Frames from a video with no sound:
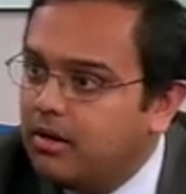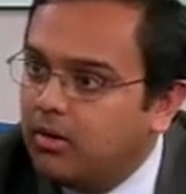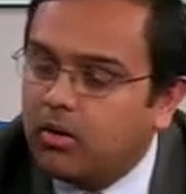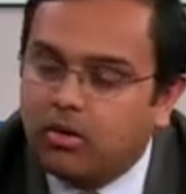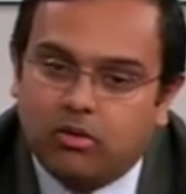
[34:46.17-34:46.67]

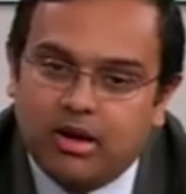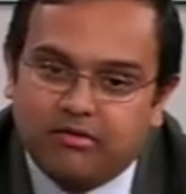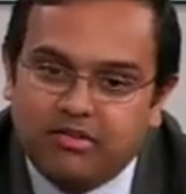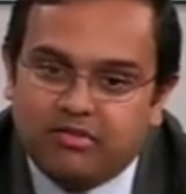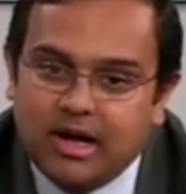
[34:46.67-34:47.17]
or
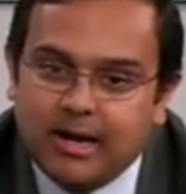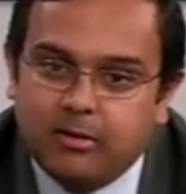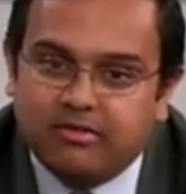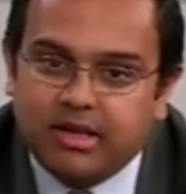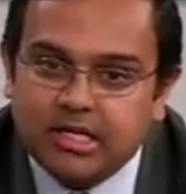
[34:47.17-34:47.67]
every Friday
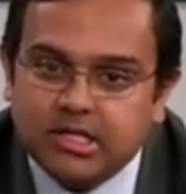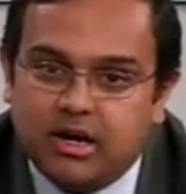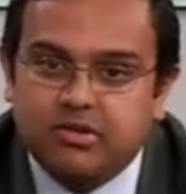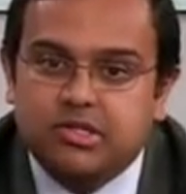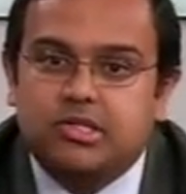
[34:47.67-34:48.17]
we have case
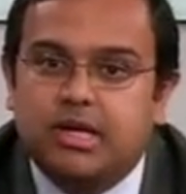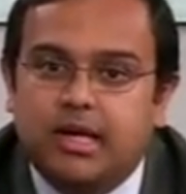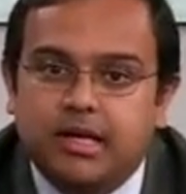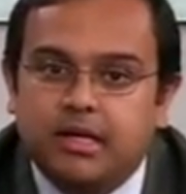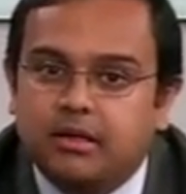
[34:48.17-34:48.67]
conference and
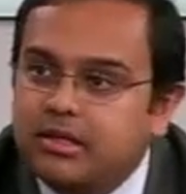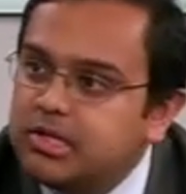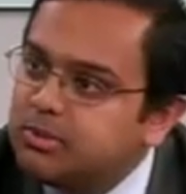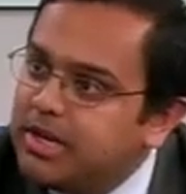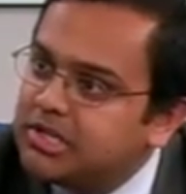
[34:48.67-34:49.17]
say,
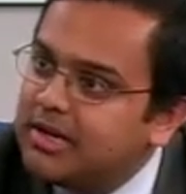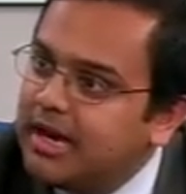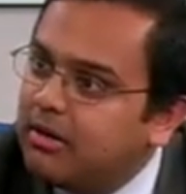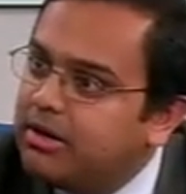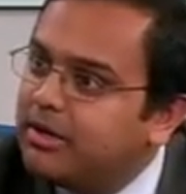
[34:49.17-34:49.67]
this patient,
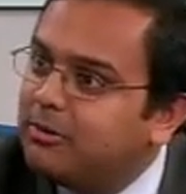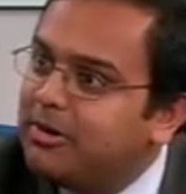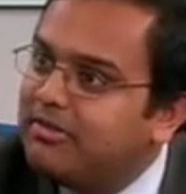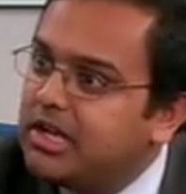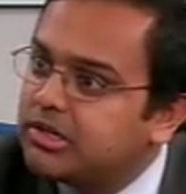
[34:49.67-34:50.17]
how are you going
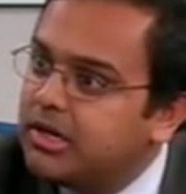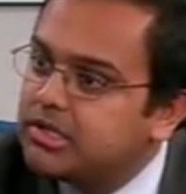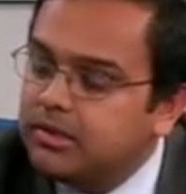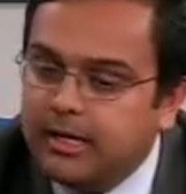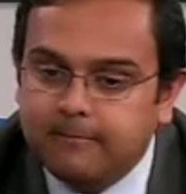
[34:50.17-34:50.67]
to revascularize
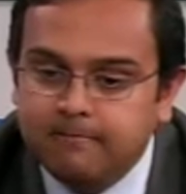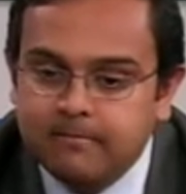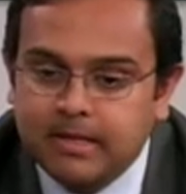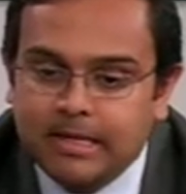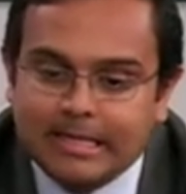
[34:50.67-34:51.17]
the leg?
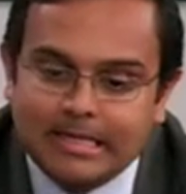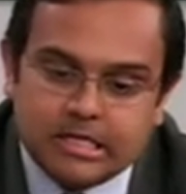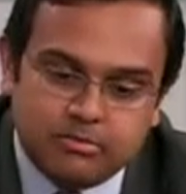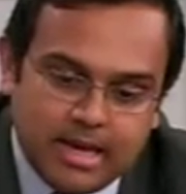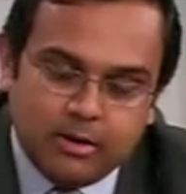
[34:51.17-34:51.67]

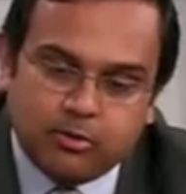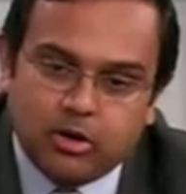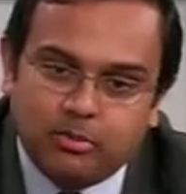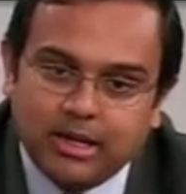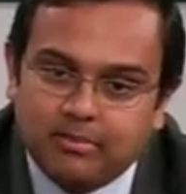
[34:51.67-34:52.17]
This May, we're
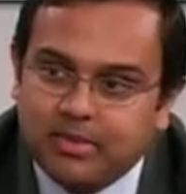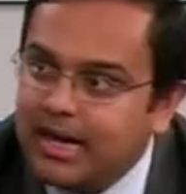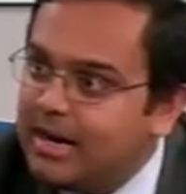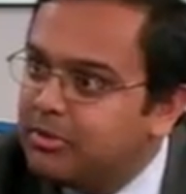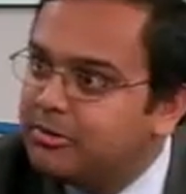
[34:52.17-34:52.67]
opening up the
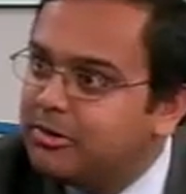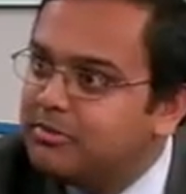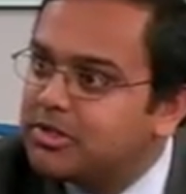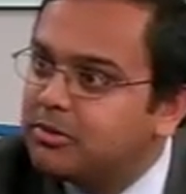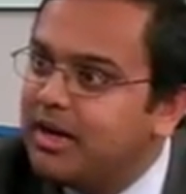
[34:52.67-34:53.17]
hybrid
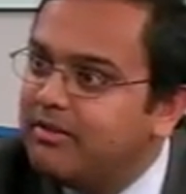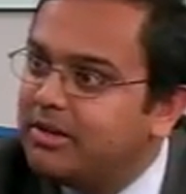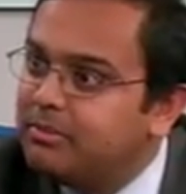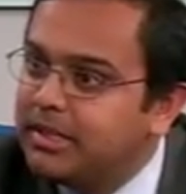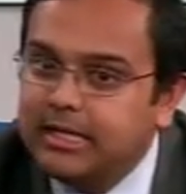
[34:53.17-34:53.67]
room, so we're having
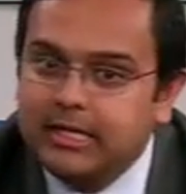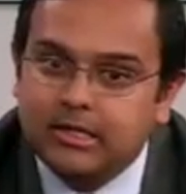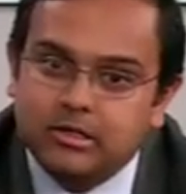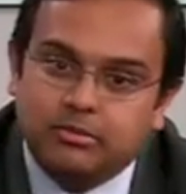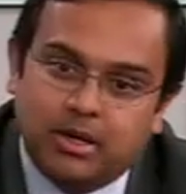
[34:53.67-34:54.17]
ability to
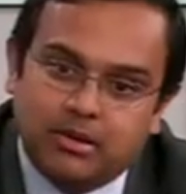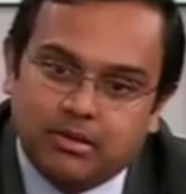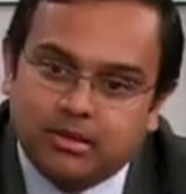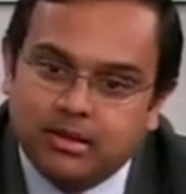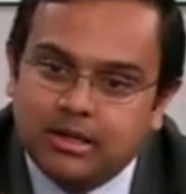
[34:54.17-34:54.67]
do both.
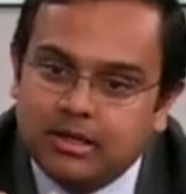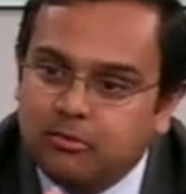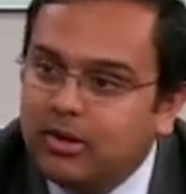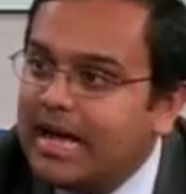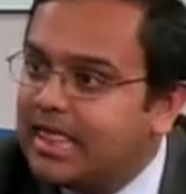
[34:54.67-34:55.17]

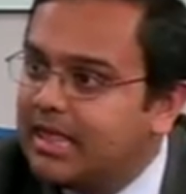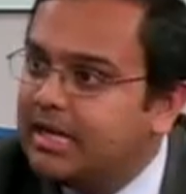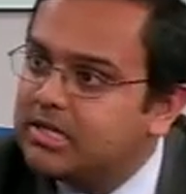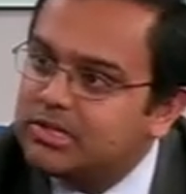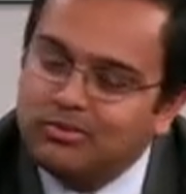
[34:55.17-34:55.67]
What I
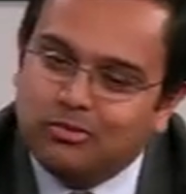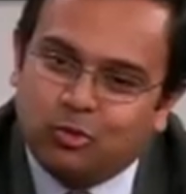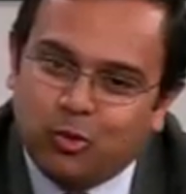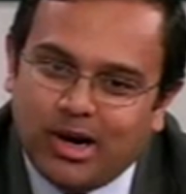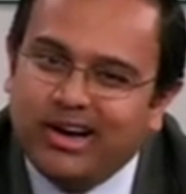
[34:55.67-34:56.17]
think is
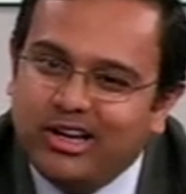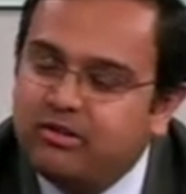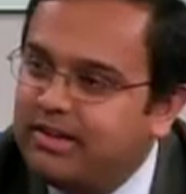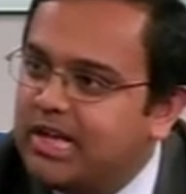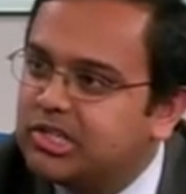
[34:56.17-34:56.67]
where
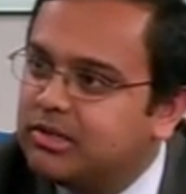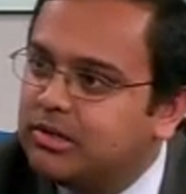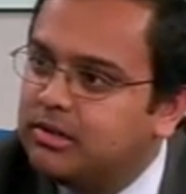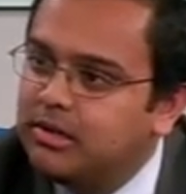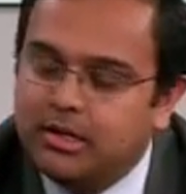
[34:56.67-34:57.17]

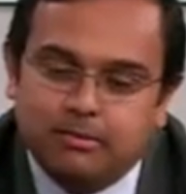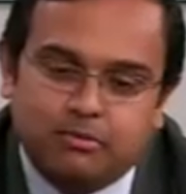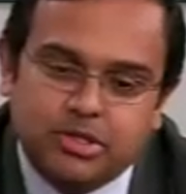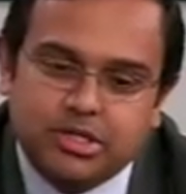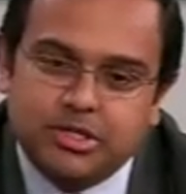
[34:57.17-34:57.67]
endovascular
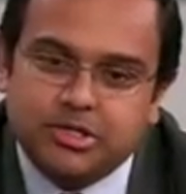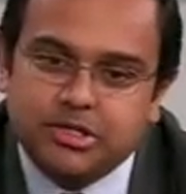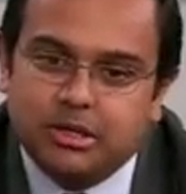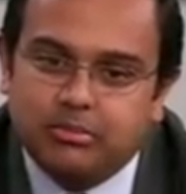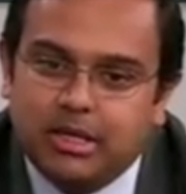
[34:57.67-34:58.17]
procedures are
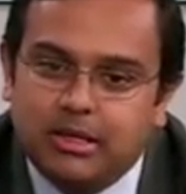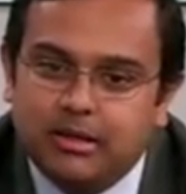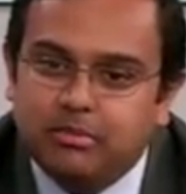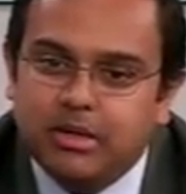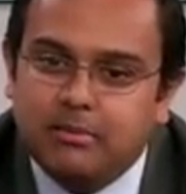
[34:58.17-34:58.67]
going to be,
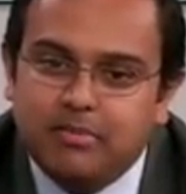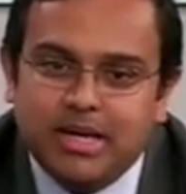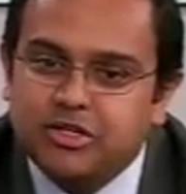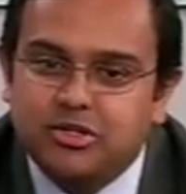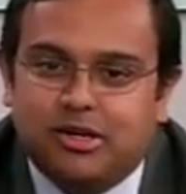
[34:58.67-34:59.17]

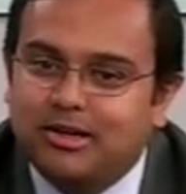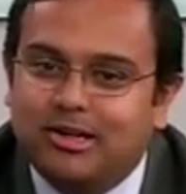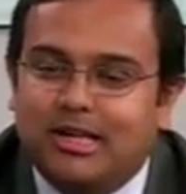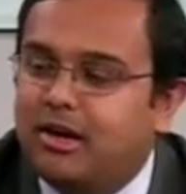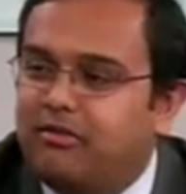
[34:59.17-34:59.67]
patients aren't
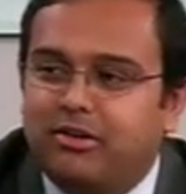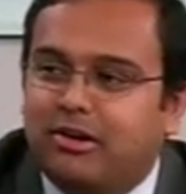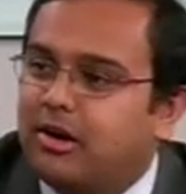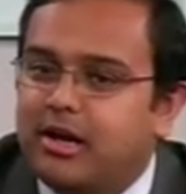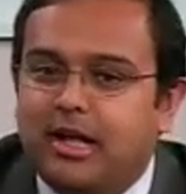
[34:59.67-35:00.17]
going to care if you're a
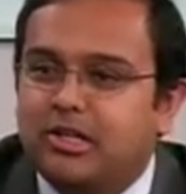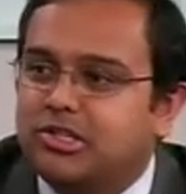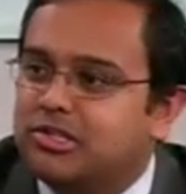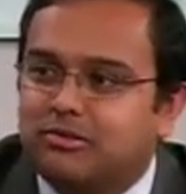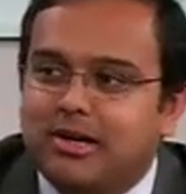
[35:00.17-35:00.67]

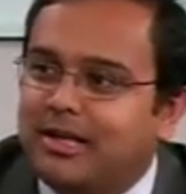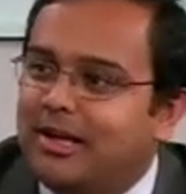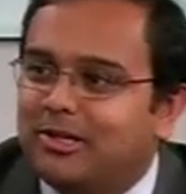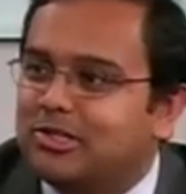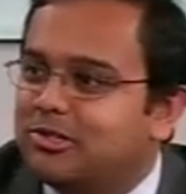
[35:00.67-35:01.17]
cardiologist or
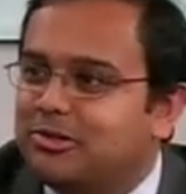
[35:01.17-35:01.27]
radiologist